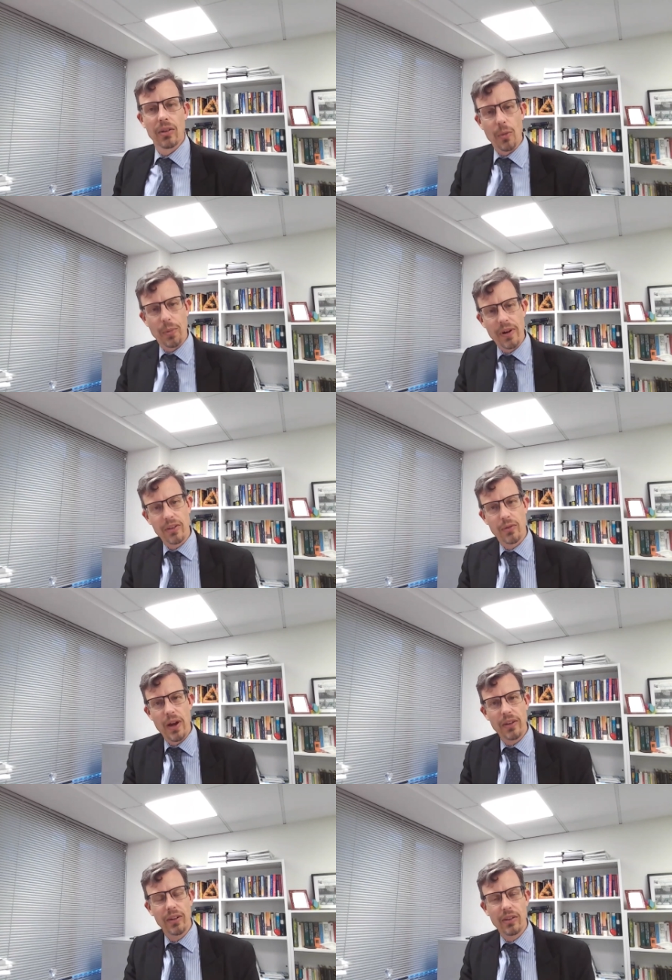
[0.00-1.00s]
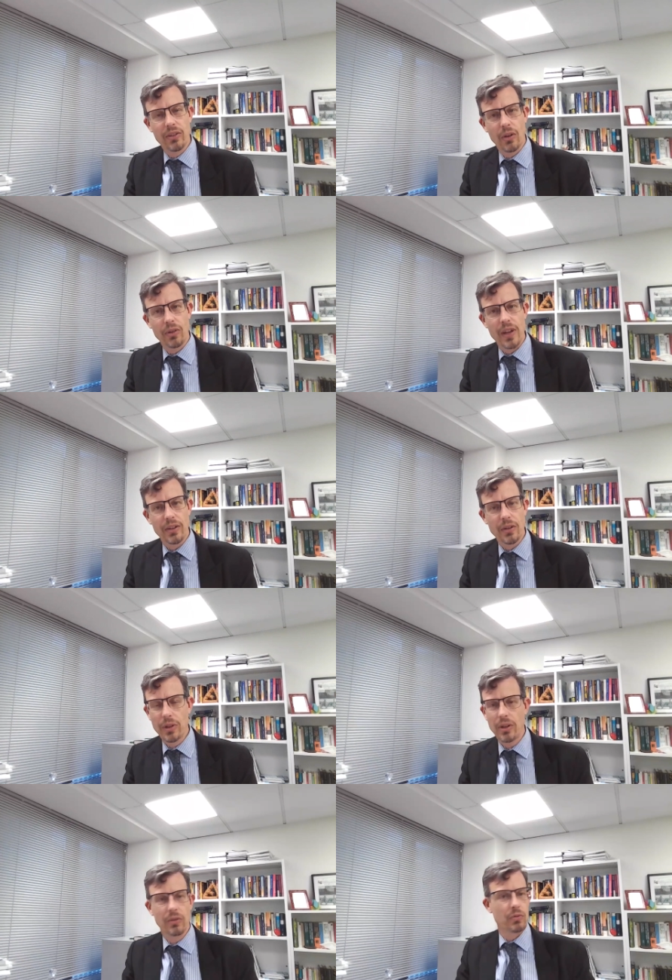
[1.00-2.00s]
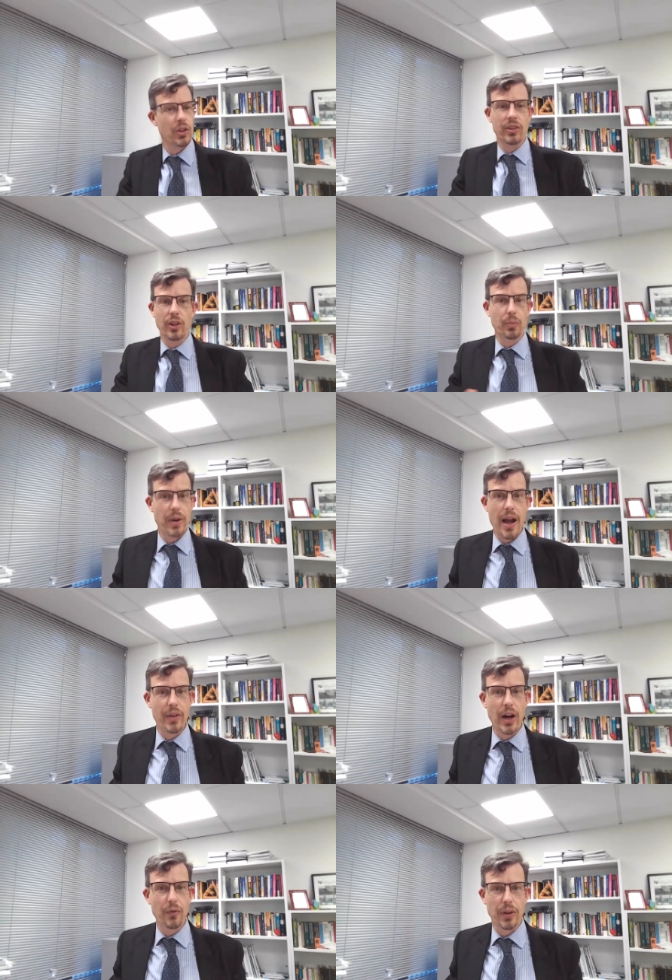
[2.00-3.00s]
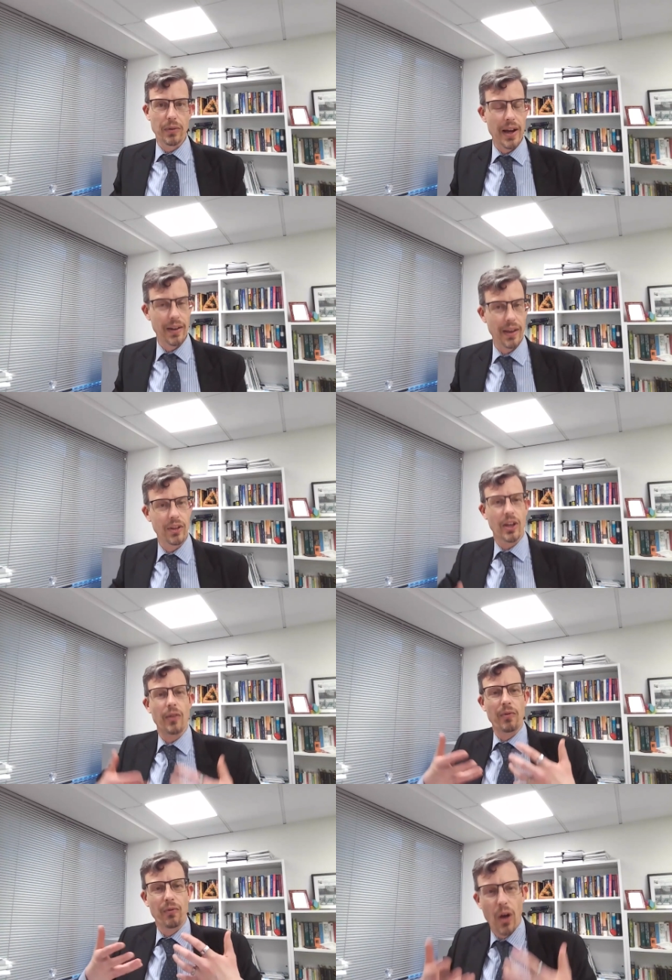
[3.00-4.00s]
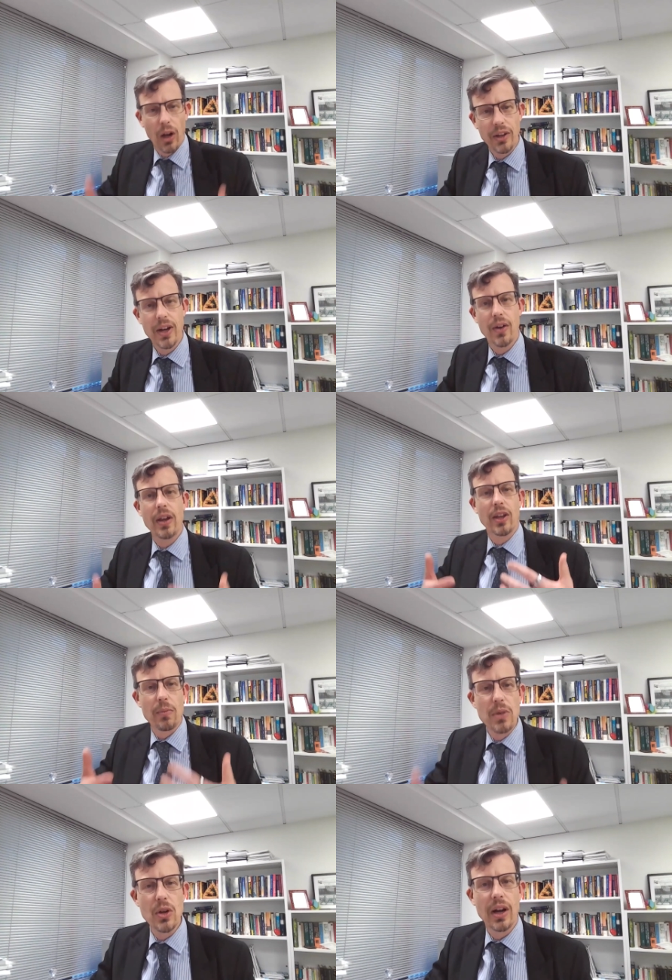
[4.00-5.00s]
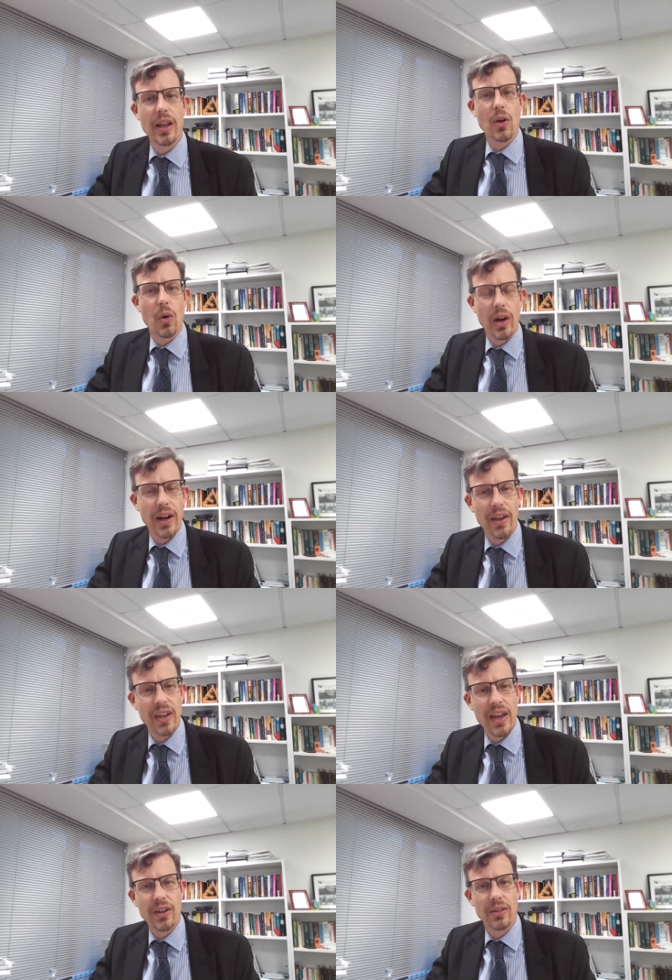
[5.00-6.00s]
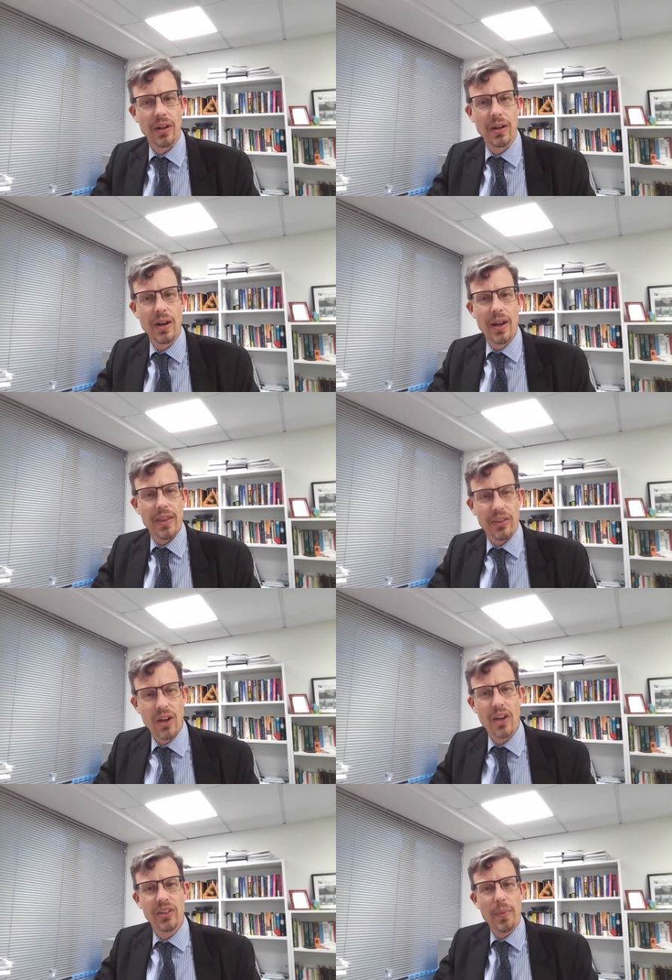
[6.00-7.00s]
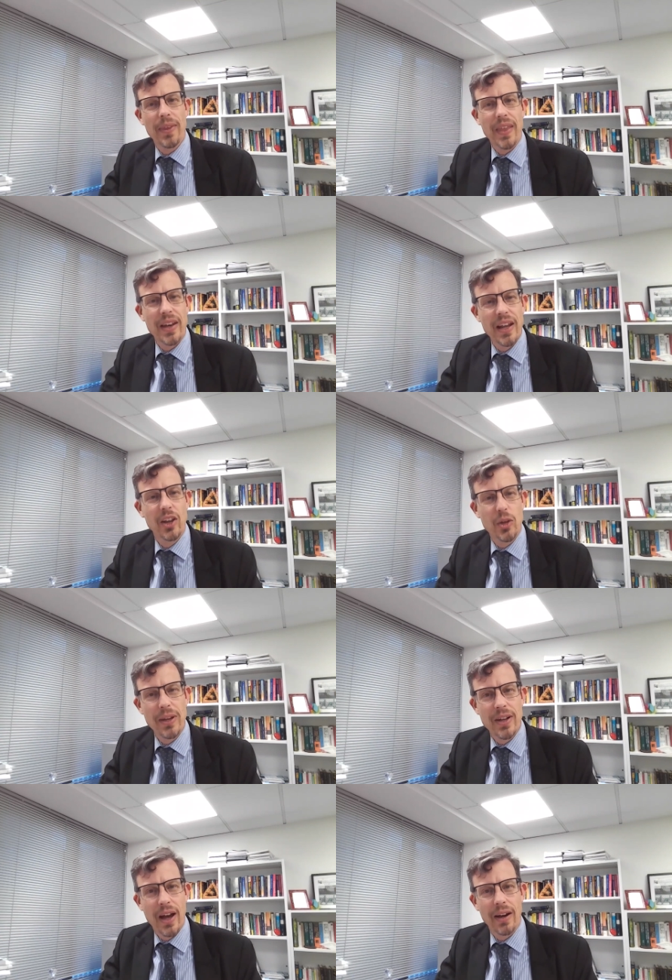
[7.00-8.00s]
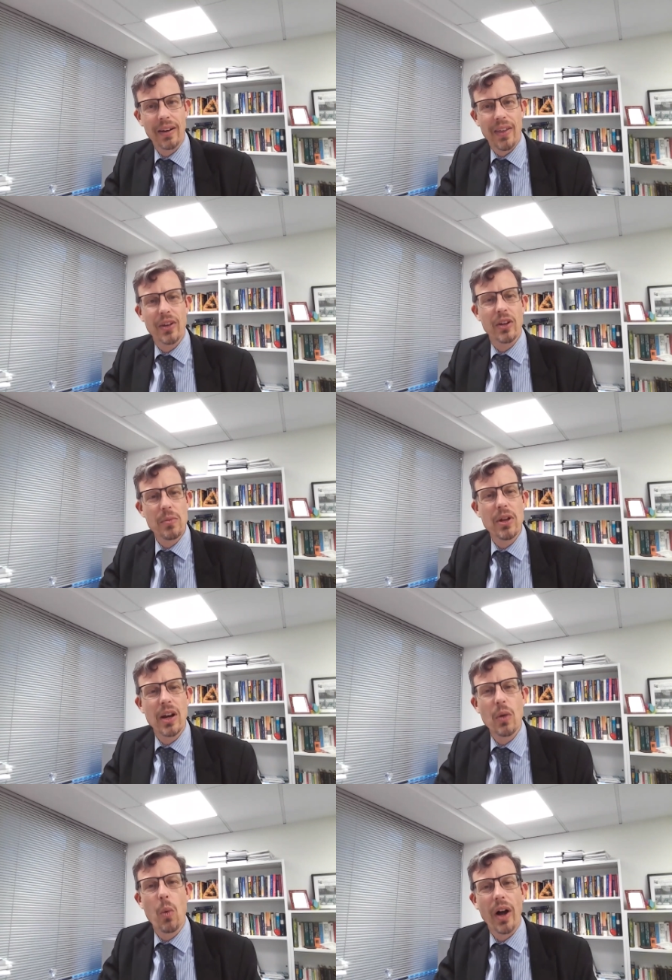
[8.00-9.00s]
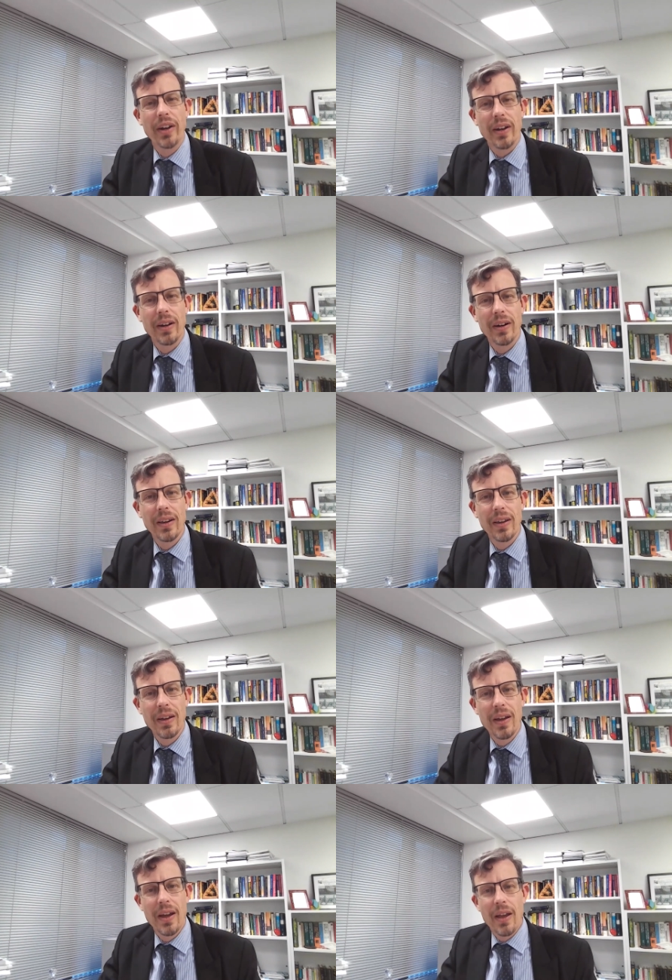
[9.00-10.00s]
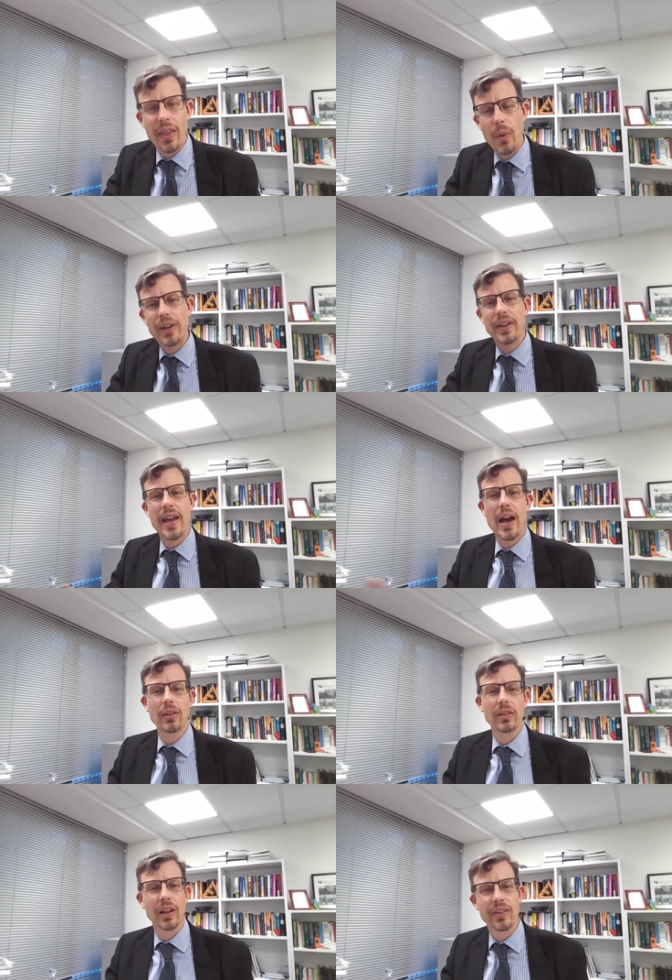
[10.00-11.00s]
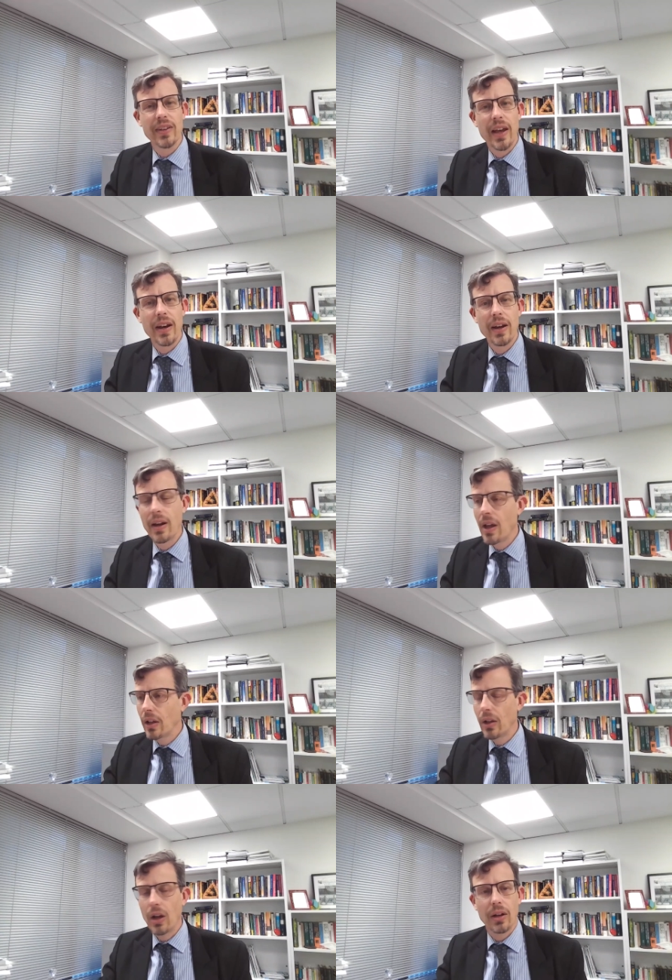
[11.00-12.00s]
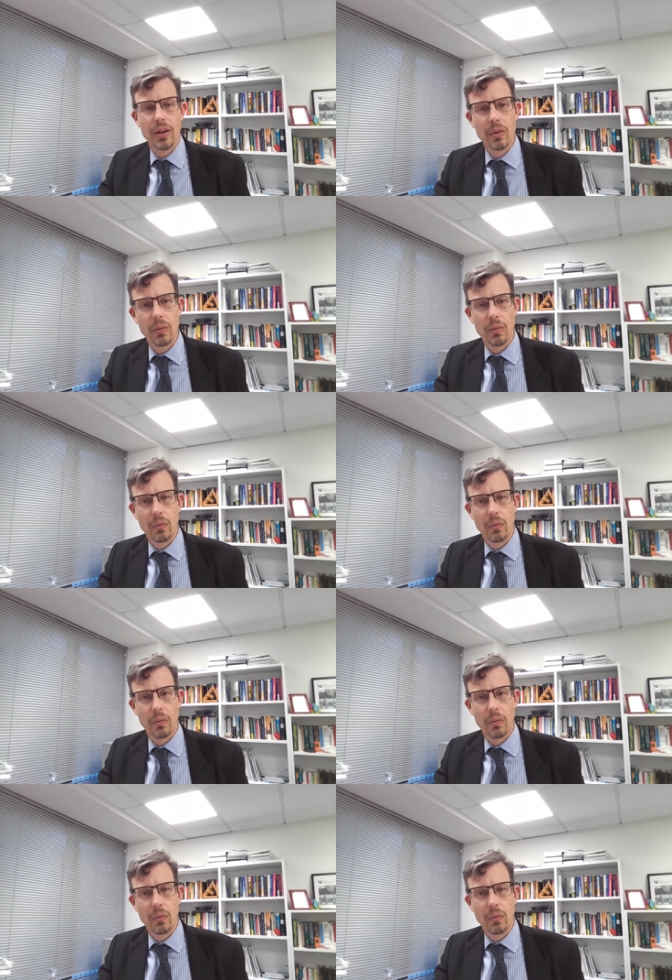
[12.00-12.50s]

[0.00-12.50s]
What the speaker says: So the Progressive Residents Association, which is just this private outfit, right? It's a voluntary community organization that saw something that needed to be done that their community wanted. They went to council and said, look,